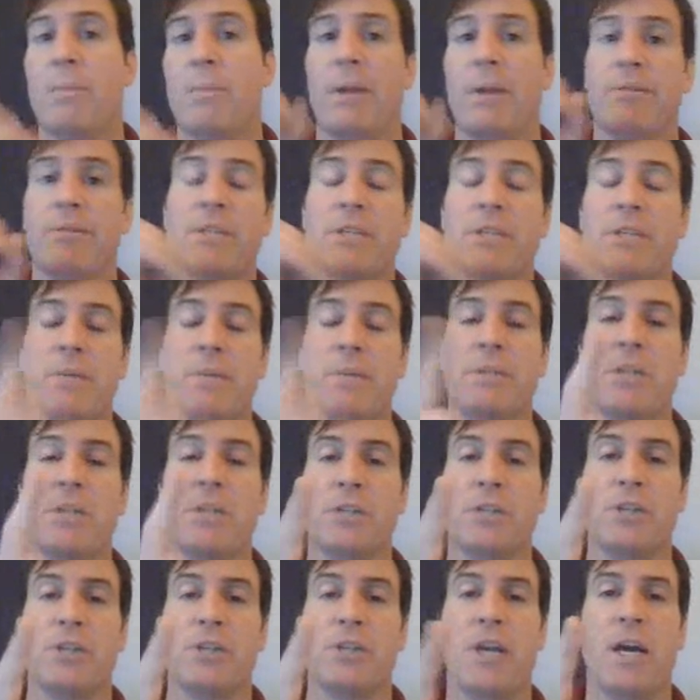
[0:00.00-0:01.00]
But every time you
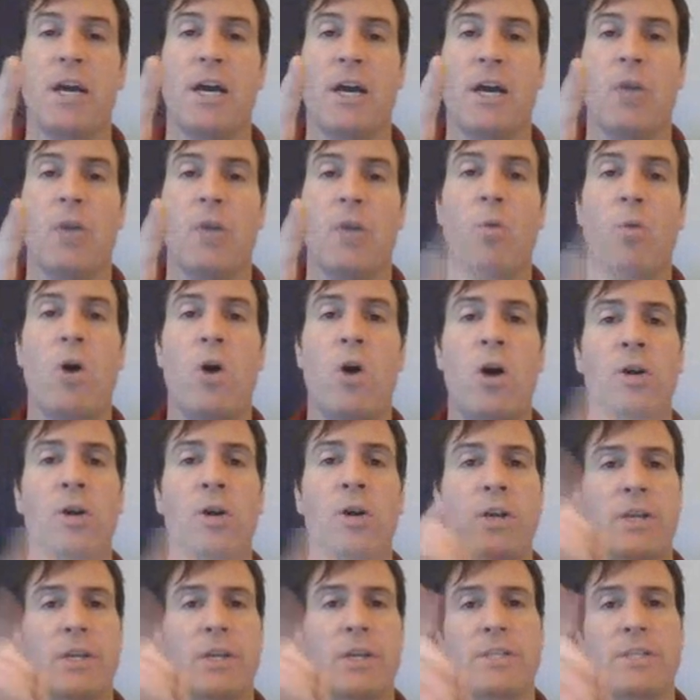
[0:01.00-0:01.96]
touch uh, a wall,